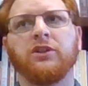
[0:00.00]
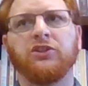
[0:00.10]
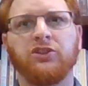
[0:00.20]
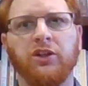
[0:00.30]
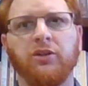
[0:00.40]

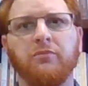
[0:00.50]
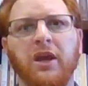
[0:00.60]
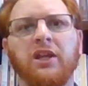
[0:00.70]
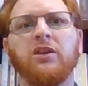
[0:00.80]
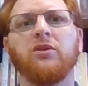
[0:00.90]
considered
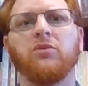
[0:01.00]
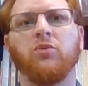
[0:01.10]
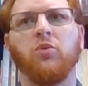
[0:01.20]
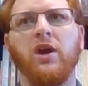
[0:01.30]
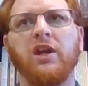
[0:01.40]
many
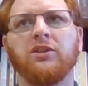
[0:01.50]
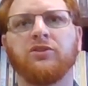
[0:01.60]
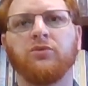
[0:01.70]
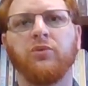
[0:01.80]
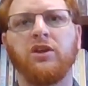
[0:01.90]

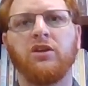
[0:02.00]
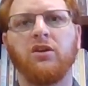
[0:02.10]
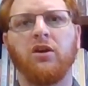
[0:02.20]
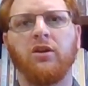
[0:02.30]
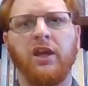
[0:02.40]
ways that
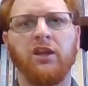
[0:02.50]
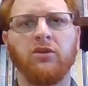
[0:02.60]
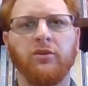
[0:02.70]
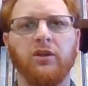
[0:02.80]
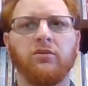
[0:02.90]
we are
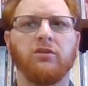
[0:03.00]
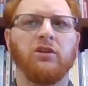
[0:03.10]
angry.